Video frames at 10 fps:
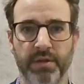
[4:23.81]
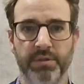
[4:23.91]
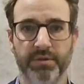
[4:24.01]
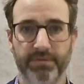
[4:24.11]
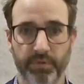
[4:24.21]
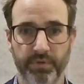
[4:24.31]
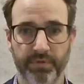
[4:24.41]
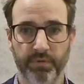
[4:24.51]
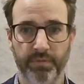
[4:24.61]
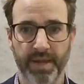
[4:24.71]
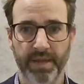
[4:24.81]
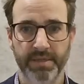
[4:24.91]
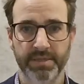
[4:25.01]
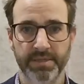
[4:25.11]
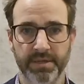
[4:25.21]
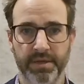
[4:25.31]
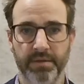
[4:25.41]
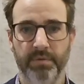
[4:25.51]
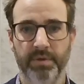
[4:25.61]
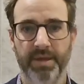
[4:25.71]
So of all the 4 banks,
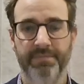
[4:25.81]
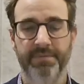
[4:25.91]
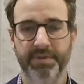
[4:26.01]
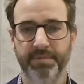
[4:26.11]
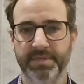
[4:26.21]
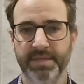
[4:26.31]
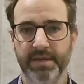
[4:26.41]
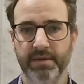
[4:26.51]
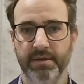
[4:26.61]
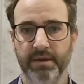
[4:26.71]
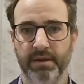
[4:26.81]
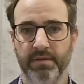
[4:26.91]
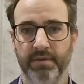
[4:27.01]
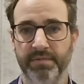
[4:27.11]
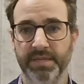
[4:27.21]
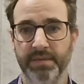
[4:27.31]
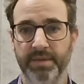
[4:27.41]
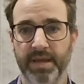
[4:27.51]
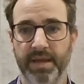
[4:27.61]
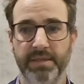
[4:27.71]
we're about 50% of
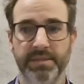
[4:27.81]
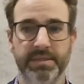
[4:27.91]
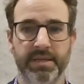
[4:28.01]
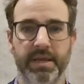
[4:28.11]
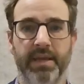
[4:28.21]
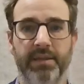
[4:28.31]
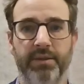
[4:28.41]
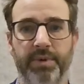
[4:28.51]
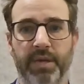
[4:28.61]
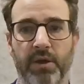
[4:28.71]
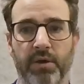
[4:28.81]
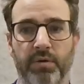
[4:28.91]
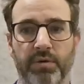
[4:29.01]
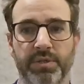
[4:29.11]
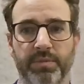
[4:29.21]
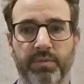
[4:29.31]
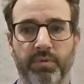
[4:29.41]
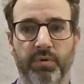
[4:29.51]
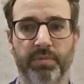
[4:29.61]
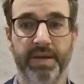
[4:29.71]
CBA's, a little bit lower across the
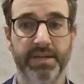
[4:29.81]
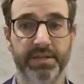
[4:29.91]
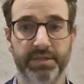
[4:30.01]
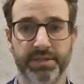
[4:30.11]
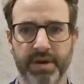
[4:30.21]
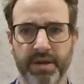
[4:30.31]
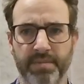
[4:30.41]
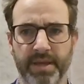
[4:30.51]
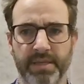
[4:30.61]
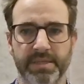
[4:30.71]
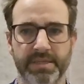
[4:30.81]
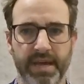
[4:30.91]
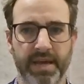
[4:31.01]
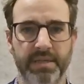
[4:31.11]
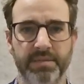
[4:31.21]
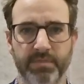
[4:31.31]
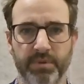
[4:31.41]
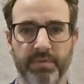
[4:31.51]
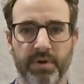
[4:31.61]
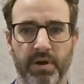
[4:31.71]
board, but National Australia Bank is starting to
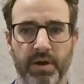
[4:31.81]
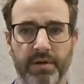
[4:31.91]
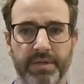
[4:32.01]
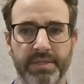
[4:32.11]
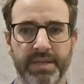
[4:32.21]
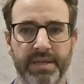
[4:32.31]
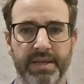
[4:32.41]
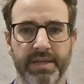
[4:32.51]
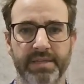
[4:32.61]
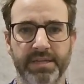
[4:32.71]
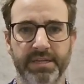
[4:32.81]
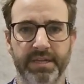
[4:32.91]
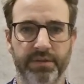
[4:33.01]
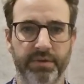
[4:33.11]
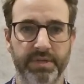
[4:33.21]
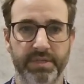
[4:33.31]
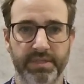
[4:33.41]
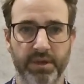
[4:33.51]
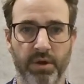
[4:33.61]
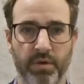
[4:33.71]
move higher. It's actually increased
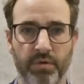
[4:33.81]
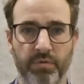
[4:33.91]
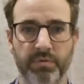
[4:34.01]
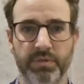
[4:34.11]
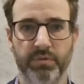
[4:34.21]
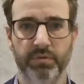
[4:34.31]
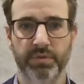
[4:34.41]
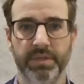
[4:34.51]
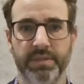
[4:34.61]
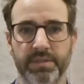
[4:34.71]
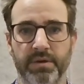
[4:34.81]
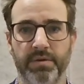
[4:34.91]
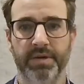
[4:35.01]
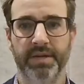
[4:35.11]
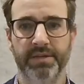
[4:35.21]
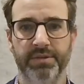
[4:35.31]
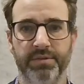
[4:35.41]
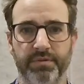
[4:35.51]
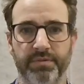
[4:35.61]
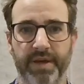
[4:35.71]
its own sourcing, its own
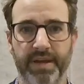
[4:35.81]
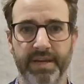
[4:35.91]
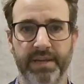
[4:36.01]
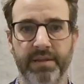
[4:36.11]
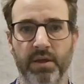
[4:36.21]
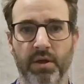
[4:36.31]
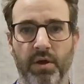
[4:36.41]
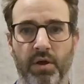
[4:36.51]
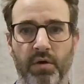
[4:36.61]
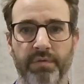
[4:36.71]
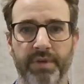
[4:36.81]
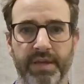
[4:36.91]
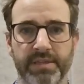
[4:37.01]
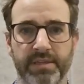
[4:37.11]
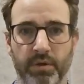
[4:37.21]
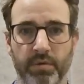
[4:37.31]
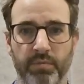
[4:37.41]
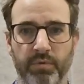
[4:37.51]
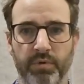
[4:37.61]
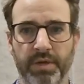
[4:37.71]
internal funding of its loan
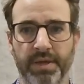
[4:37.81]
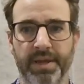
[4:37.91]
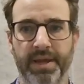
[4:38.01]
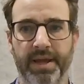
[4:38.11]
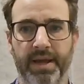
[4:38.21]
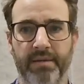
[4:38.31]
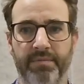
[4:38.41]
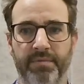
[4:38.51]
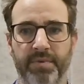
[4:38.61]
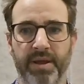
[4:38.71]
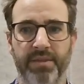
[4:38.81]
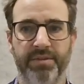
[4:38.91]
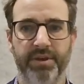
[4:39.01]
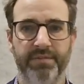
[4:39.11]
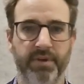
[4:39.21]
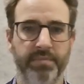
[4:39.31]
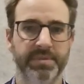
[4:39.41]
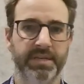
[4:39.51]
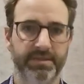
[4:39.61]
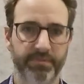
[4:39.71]
book, from around
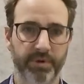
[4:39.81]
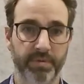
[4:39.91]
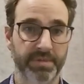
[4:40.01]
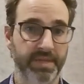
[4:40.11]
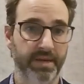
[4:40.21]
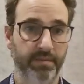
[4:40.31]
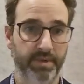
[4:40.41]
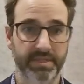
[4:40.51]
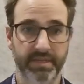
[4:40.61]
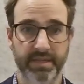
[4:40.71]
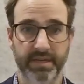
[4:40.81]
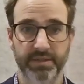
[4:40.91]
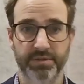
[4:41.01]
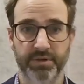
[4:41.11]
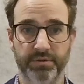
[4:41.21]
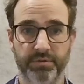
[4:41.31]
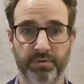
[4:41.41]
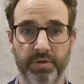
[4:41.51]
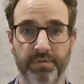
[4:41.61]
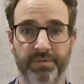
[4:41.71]
35% to 40%, and we see that as structural
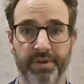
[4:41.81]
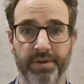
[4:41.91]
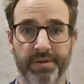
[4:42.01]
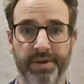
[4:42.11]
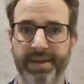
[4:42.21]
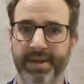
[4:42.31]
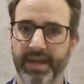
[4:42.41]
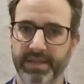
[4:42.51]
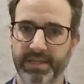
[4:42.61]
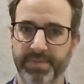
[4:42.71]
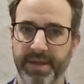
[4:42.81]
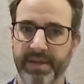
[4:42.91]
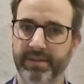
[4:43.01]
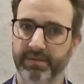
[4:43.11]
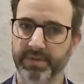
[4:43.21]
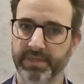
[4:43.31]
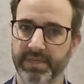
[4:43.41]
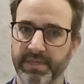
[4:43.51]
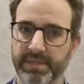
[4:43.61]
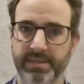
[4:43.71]
growth. So as this bank, the risk
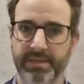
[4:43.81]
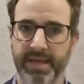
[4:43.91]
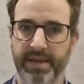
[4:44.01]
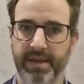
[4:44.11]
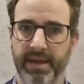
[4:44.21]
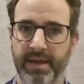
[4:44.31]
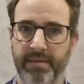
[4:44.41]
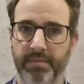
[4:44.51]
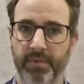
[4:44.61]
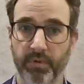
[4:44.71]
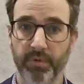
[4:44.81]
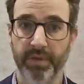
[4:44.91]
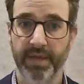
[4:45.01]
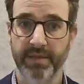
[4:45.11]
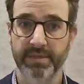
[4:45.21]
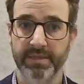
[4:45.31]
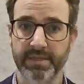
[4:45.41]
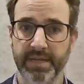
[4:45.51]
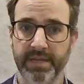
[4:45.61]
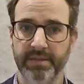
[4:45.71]
is that all the others are
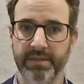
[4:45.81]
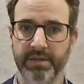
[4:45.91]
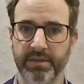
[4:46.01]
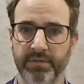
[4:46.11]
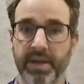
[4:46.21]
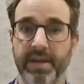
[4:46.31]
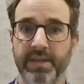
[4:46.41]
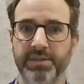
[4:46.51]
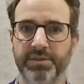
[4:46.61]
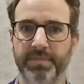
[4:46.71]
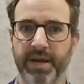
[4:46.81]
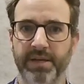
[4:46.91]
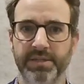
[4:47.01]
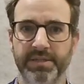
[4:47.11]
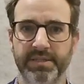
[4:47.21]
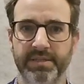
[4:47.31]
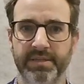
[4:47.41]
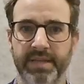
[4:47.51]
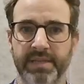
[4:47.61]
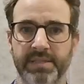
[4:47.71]
seeing the great interest margins,
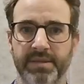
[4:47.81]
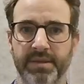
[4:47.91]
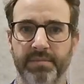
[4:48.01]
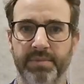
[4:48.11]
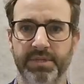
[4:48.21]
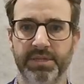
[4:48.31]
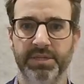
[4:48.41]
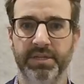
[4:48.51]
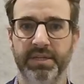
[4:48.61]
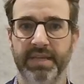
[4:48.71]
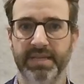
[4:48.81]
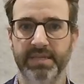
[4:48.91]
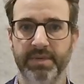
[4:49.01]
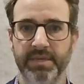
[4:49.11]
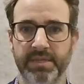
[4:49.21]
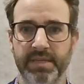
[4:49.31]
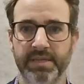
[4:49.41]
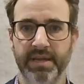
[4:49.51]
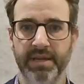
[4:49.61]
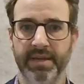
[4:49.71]
and its position in the SME
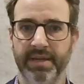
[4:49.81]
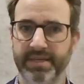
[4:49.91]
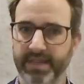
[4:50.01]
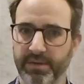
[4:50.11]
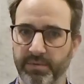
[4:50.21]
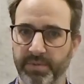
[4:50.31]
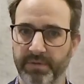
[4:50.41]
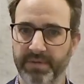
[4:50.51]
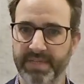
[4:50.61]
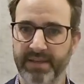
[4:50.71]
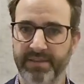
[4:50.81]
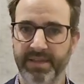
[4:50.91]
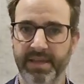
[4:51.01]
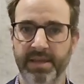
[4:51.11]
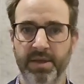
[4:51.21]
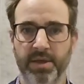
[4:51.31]
sector, it's under a bit of attack there.